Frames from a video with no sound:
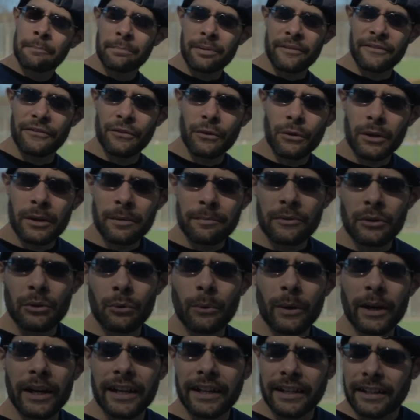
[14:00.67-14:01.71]
perform the
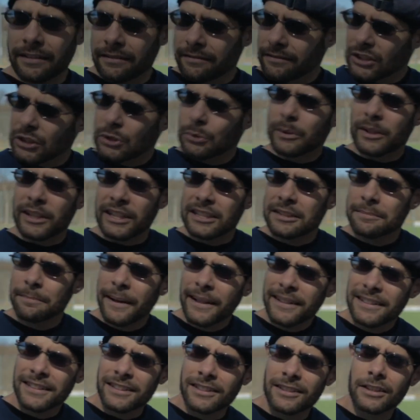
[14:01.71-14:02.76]
way you would
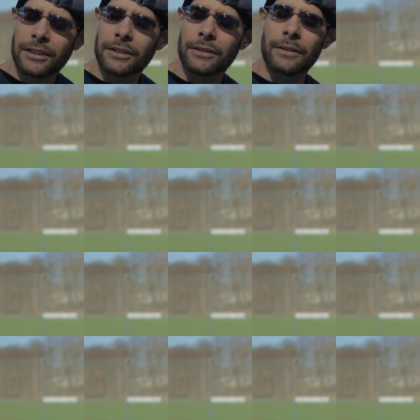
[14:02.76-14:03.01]
expect it to.